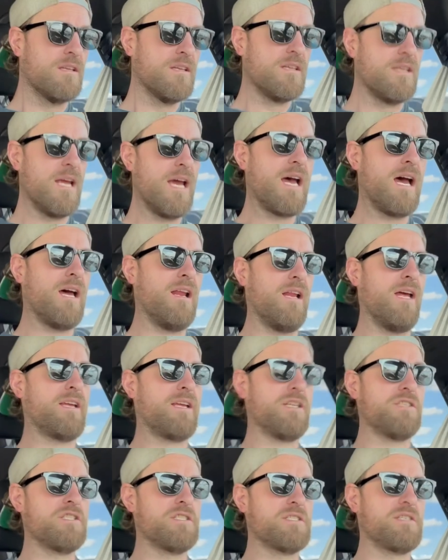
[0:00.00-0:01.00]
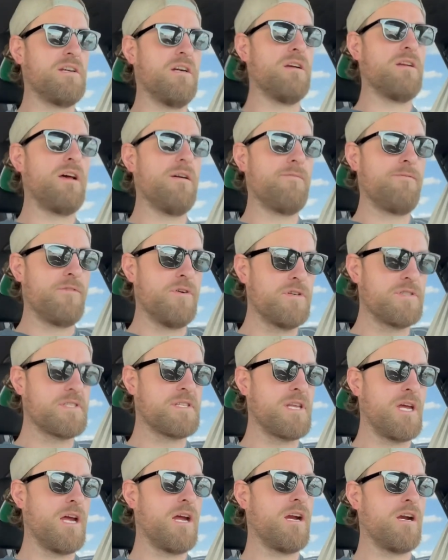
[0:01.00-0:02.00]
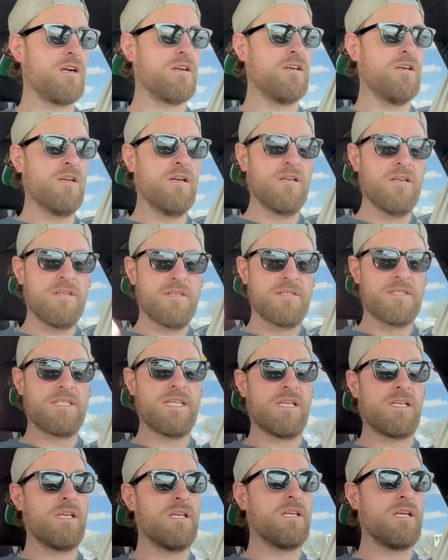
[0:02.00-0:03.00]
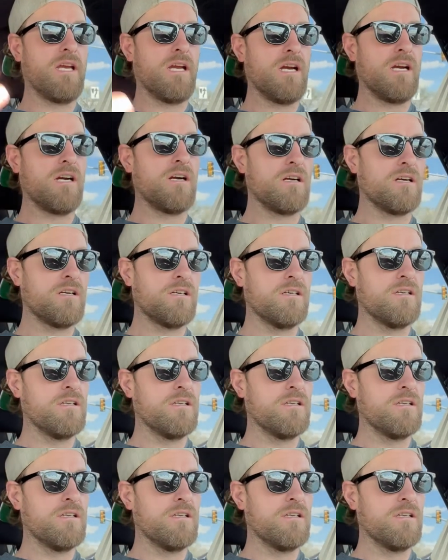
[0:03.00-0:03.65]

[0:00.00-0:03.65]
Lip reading: yeah, like, I just started off first there, second gear,